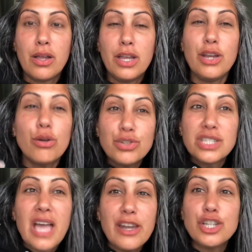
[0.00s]

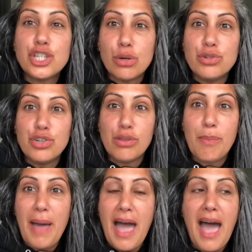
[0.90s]
just kind of showed you the
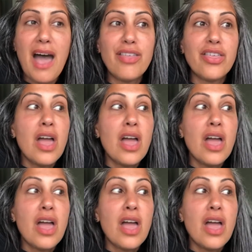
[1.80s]
path,